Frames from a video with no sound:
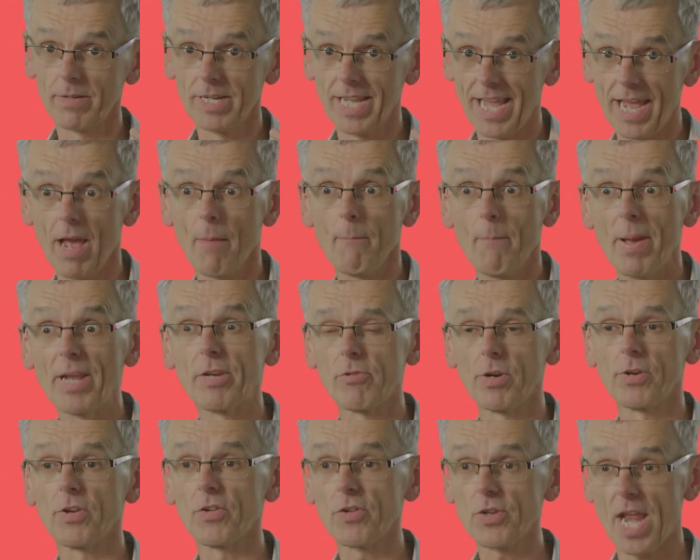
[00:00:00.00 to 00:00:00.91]
to get a better
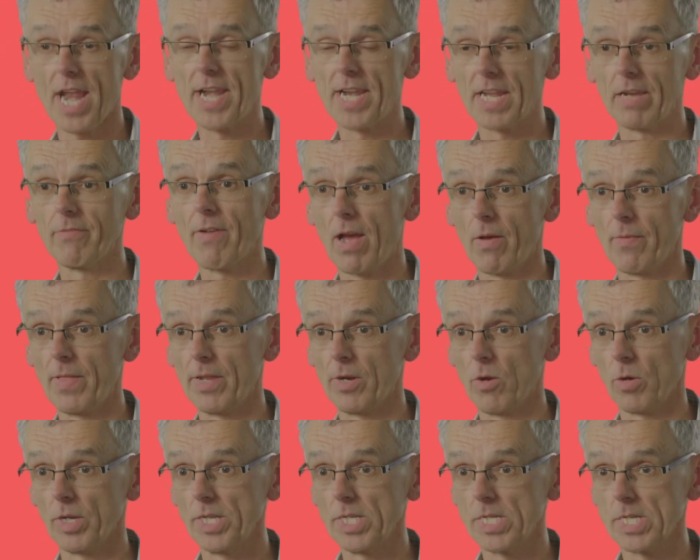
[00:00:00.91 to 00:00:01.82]
understanding of how that
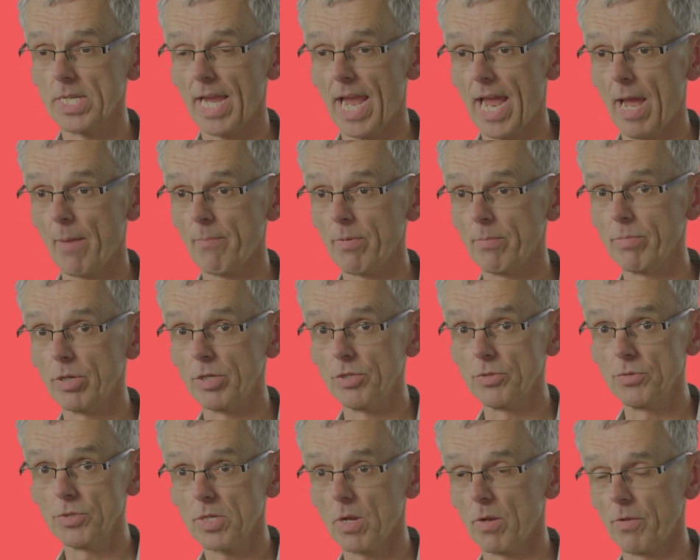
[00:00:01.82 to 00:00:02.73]
hockey stick happened because
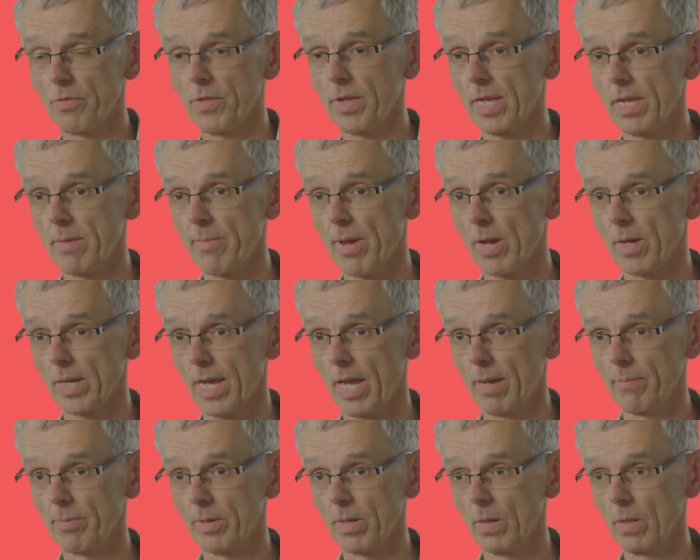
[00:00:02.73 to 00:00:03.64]
you start thinking about
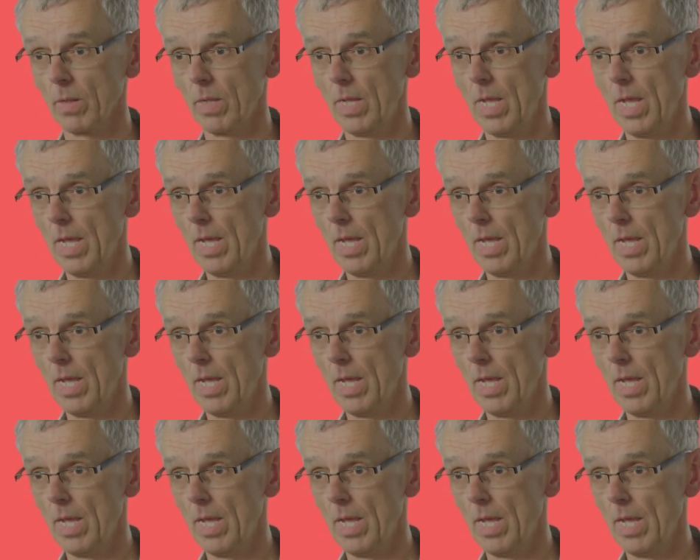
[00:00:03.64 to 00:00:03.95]
capital.